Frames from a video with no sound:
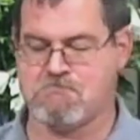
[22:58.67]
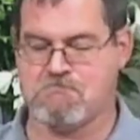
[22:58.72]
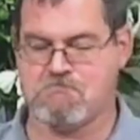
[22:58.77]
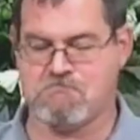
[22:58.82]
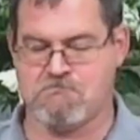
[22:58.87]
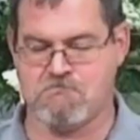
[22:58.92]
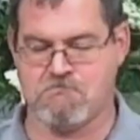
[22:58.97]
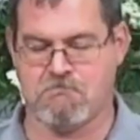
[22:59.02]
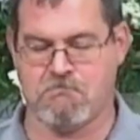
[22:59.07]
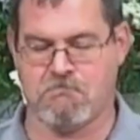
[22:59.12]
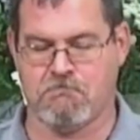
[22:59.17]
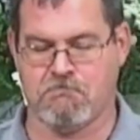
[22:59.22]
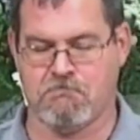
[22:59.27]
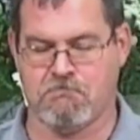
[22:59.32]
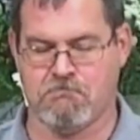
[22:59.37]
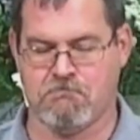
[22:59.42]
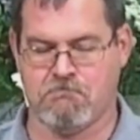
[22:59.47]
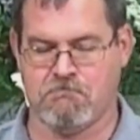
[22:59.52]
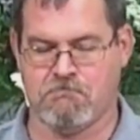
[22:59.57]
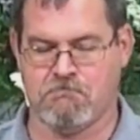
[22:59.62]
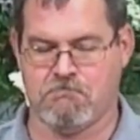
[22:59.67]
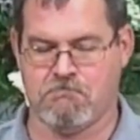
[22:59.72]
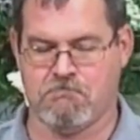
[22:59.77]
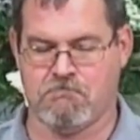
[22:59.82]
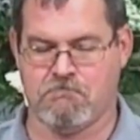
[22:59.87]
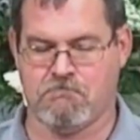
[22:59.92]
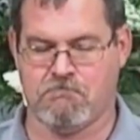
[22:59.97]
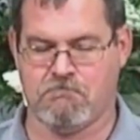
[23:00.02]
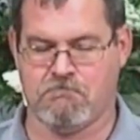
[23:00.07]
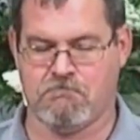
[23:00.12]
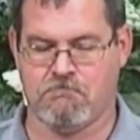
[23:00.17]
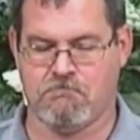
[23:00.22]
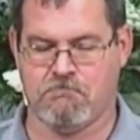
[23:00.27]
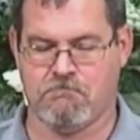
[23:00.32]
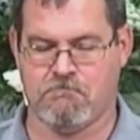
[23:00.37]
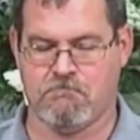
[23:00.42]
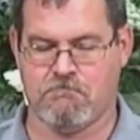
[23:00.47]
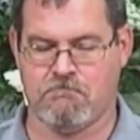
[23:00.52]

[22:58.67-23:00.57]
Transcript: No one is speaking in this clip.